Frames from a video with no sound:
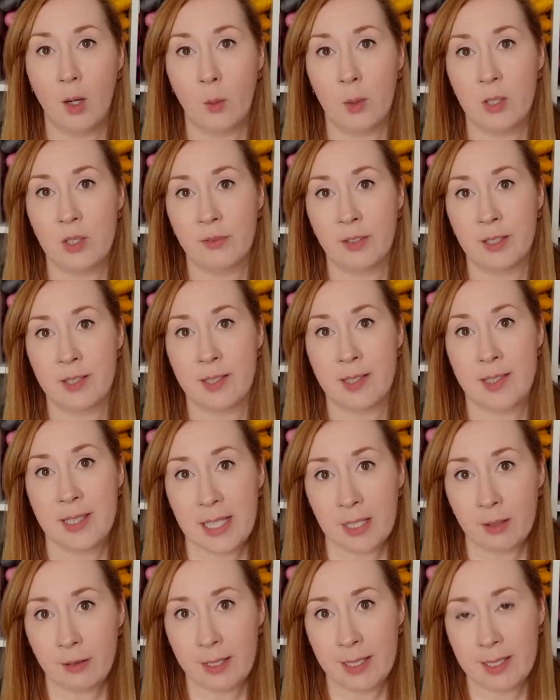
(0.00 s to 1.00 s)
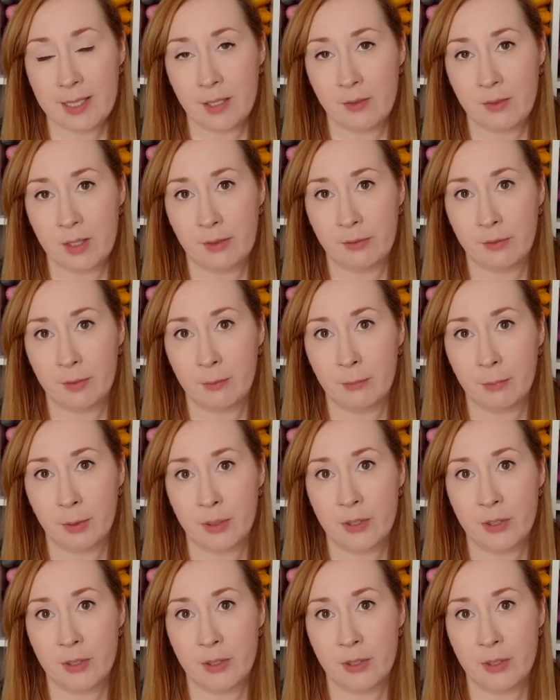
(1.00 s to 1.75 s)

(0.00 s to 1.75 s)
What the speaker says: which funds a series of different